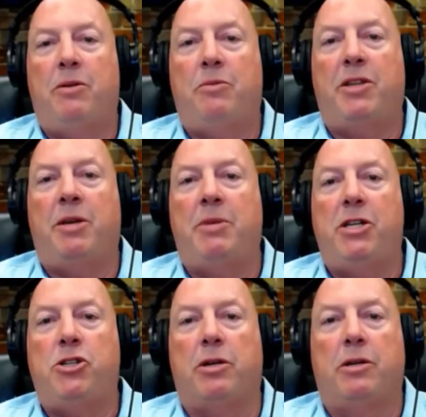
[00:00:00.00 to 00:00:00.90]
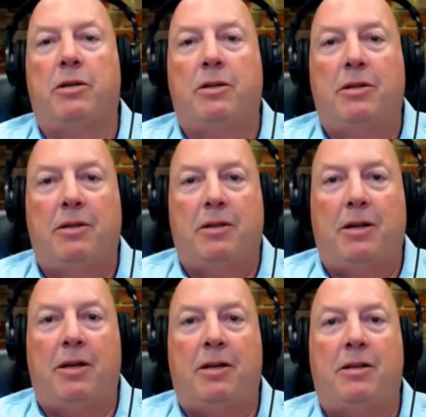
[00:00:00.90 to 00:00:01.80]
with amnesia.
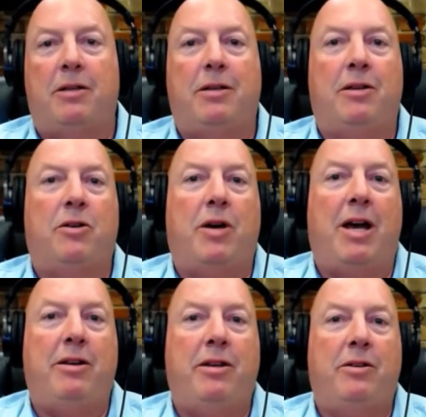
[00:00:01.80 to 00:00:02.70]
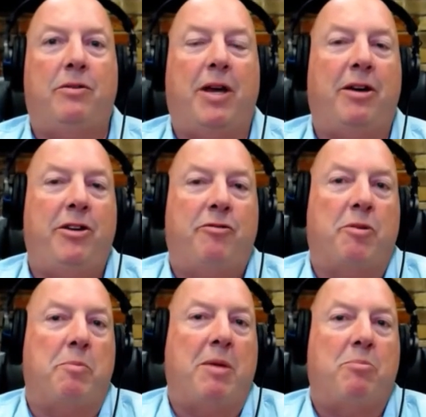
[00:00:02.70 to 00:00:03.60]
And how do you
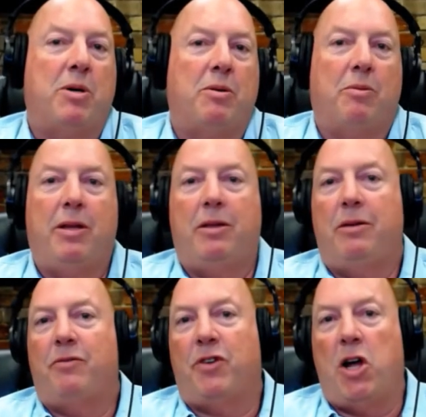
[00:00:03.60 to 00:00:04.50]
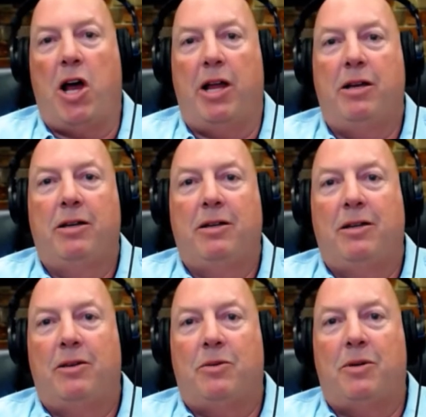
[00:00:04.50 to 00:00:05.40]
remember what you forgot?
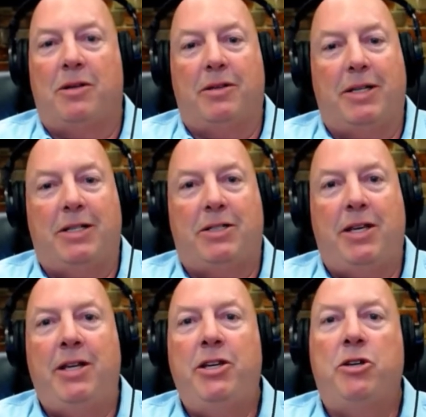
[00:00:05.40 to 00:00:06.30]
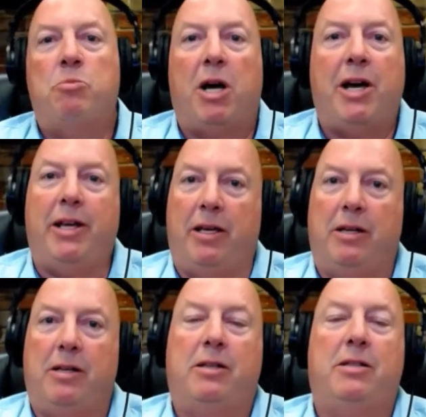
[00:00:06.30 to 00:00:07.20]
Well, it's in your body,
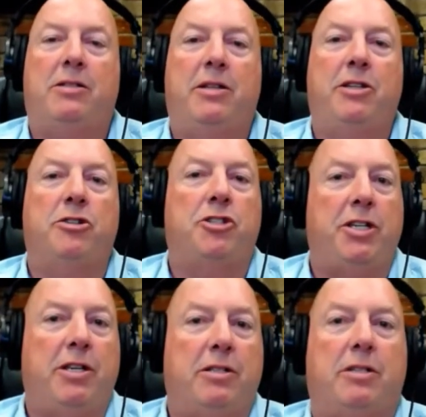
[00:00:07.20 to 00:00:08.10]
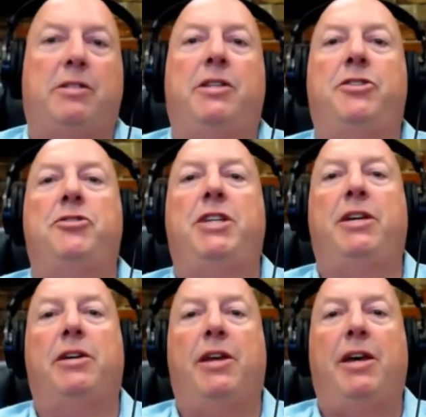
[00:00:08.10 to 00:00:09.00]
it's in your genes, it's in your
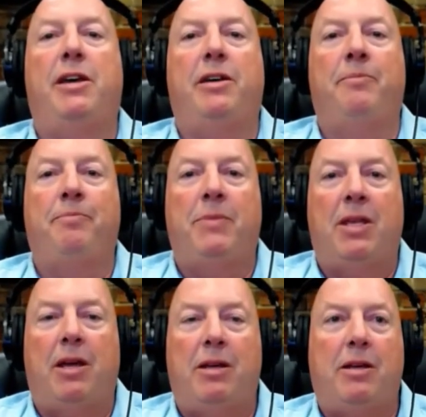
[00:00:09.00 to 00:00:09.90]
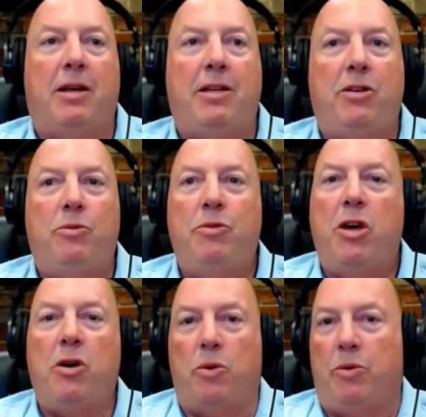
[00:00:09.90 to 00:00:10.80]
DNA. And
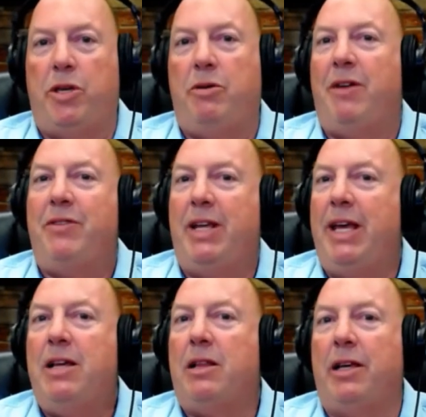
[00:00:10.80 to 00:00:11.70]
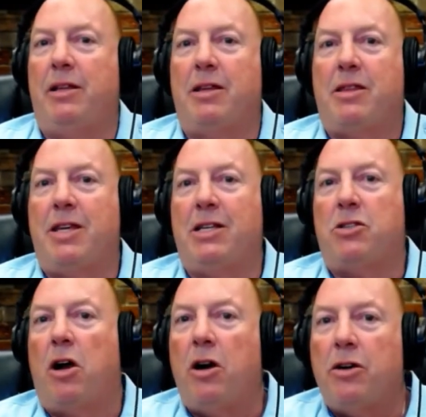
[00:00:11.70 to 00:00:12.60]
you have an inkling that
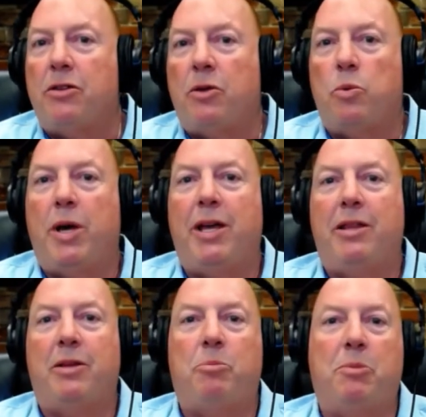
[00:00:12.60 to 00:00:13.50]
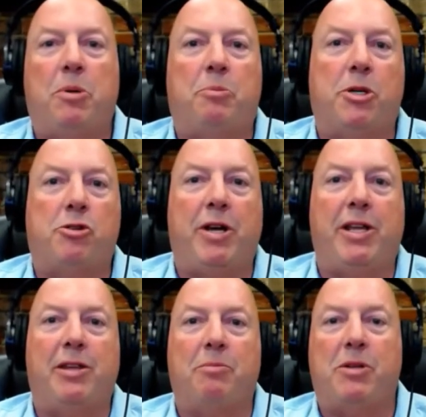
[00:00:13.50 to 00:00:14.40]
things aren't the way that people
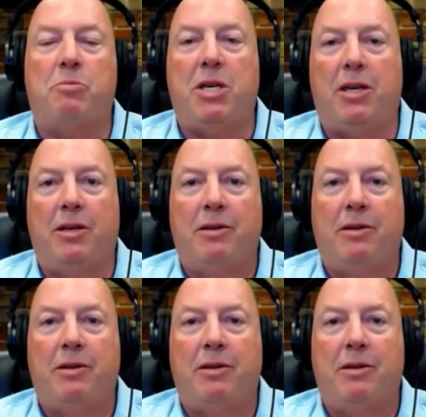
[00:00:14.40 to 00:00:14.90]
portray them to be.